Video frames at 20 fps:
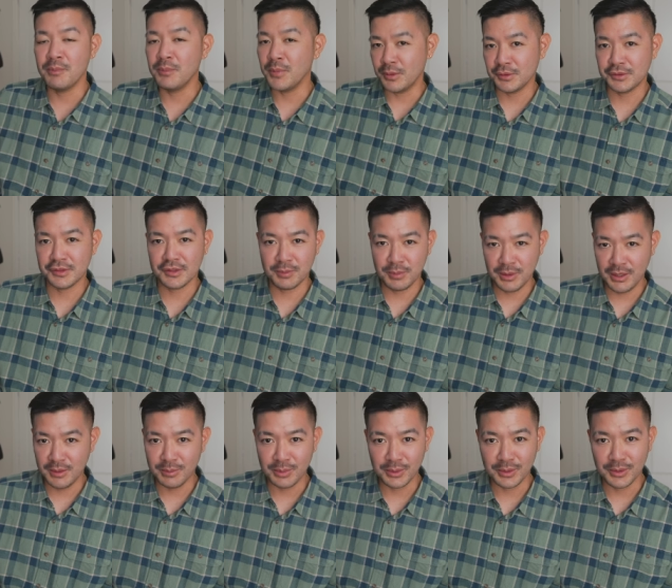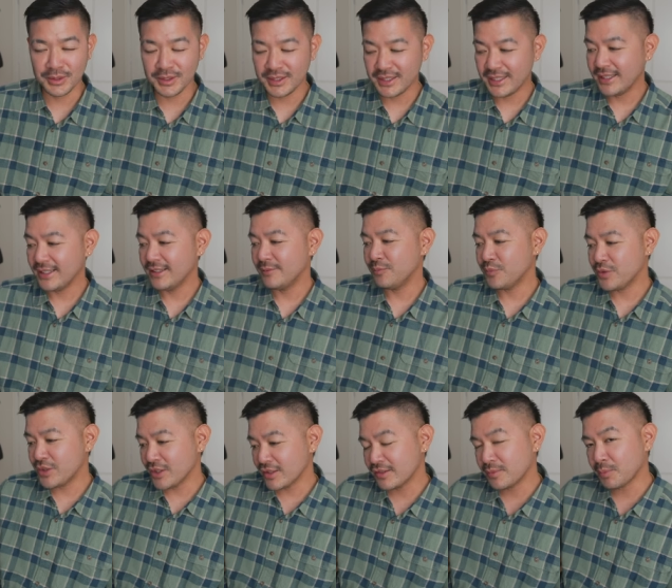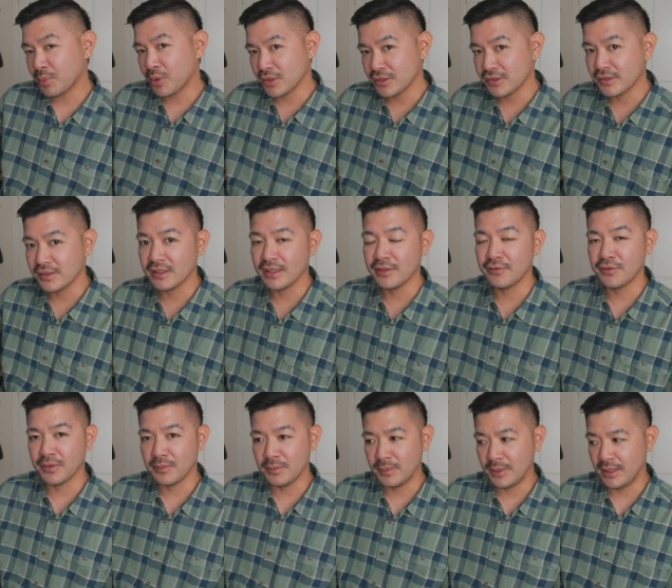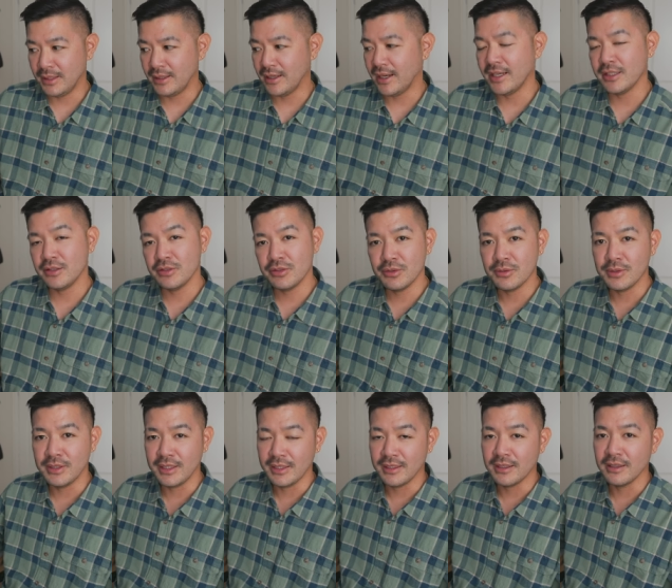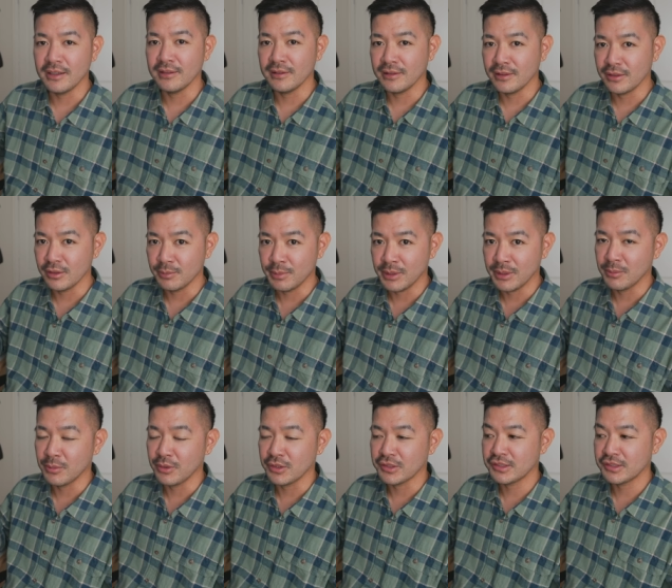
most people. Just personally for me, I do need a little bit more